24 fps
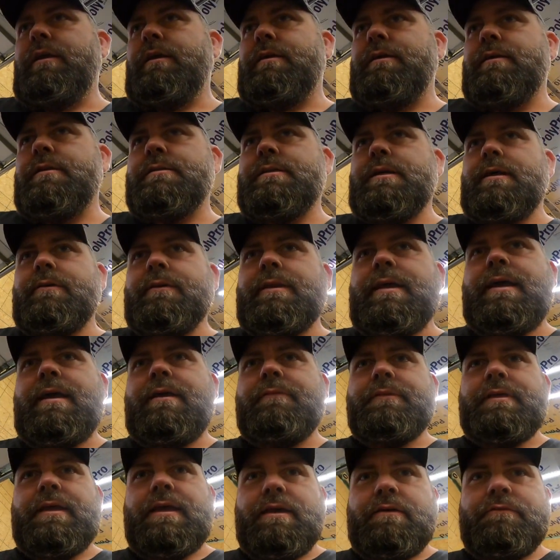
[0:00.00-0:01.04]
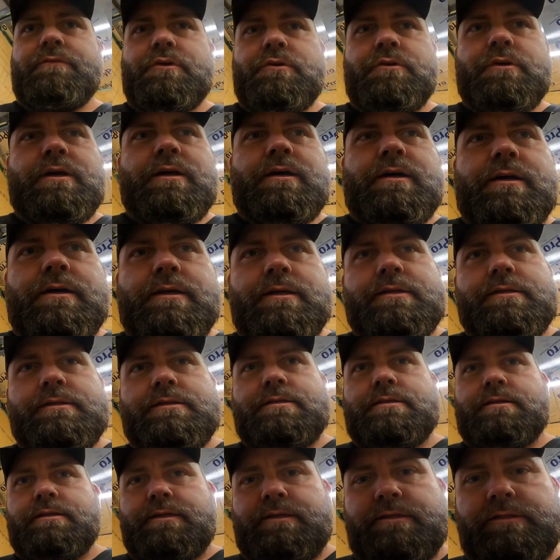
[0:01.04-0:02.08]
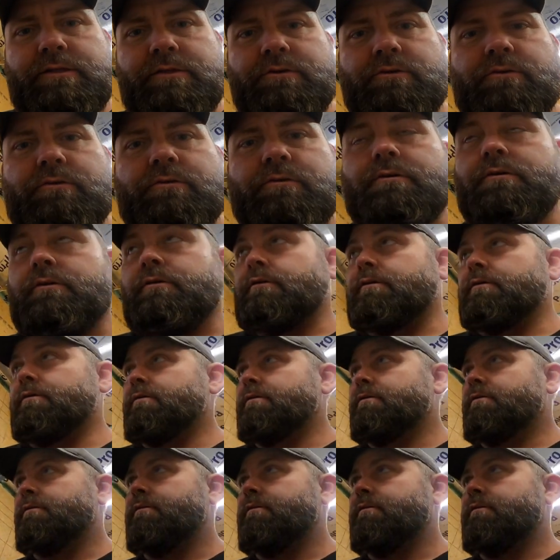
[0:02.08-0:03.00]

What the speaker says: because I would have to have you guys in the car.